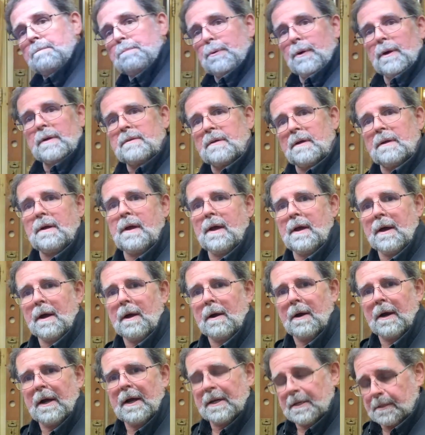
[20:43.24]
printed
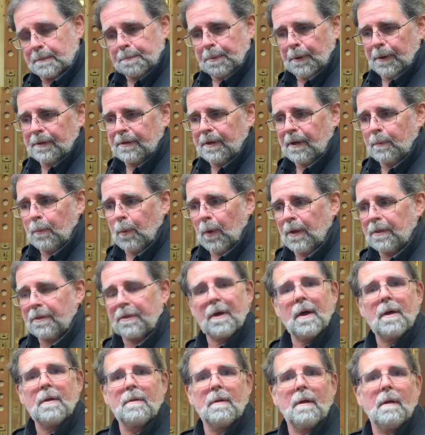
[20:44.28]
here is printed with
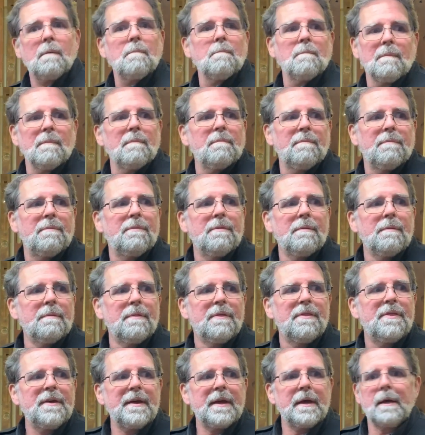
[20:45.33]

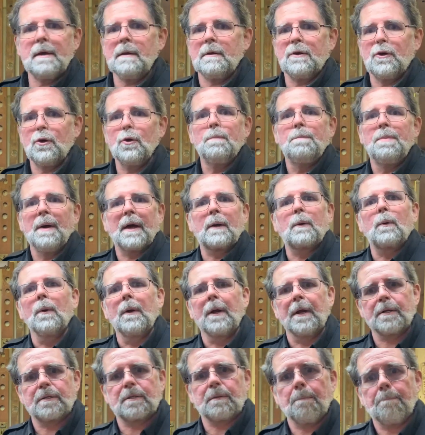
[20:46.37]
the
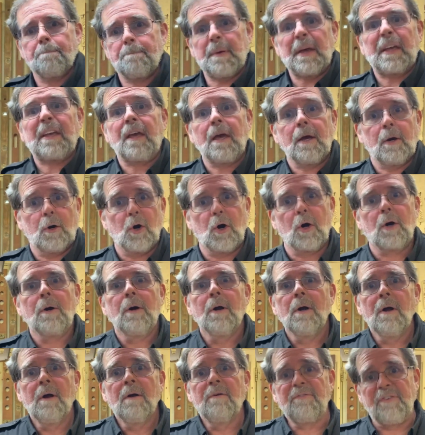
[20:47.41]
ubiquitous beginner
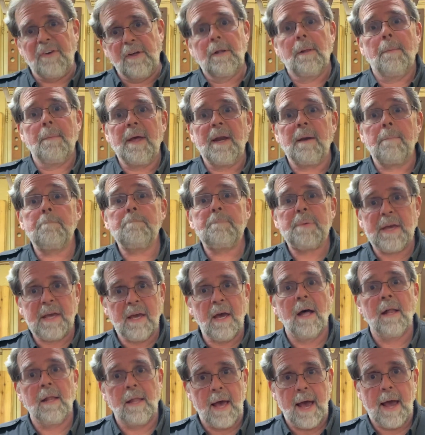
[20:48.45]
filament,
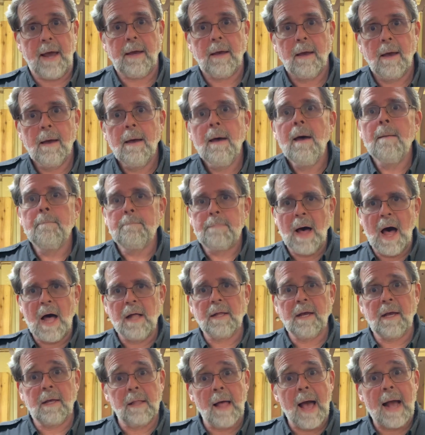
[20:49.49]
PLA,
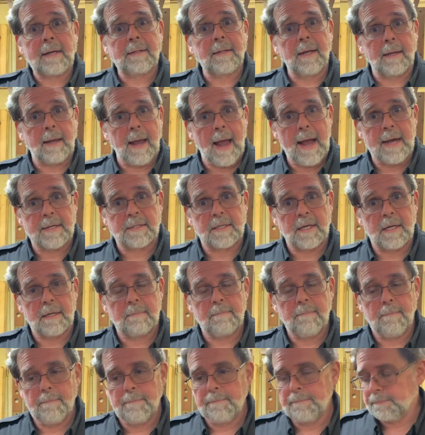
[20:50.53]
polylactic acid.
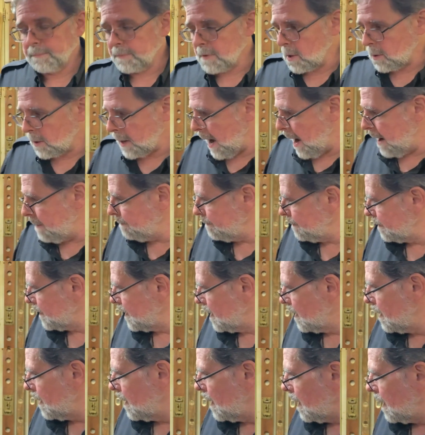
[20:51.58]
Okay?
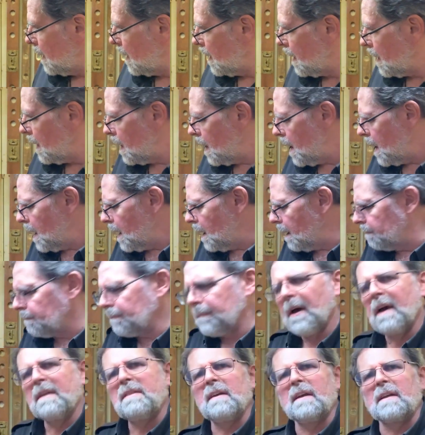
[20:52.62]
I
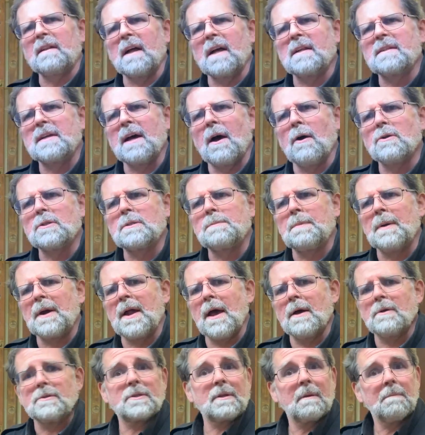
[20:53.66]
think that's how it's
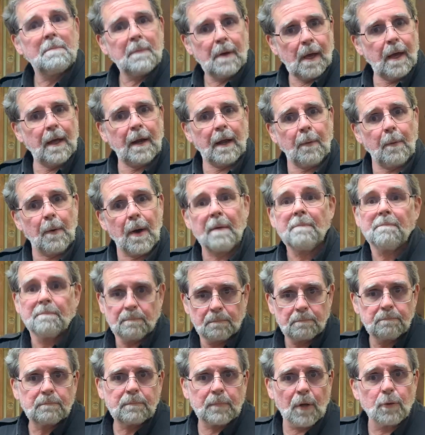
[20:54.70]
pronounced. Anyway,
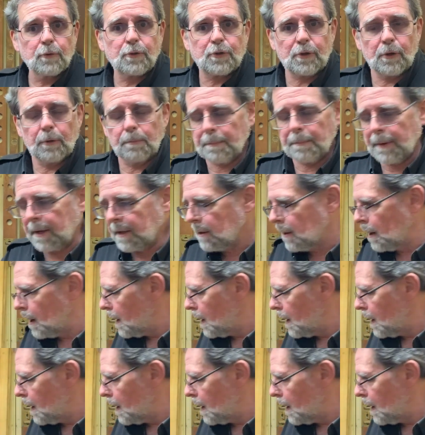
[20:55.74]
don't shoot me.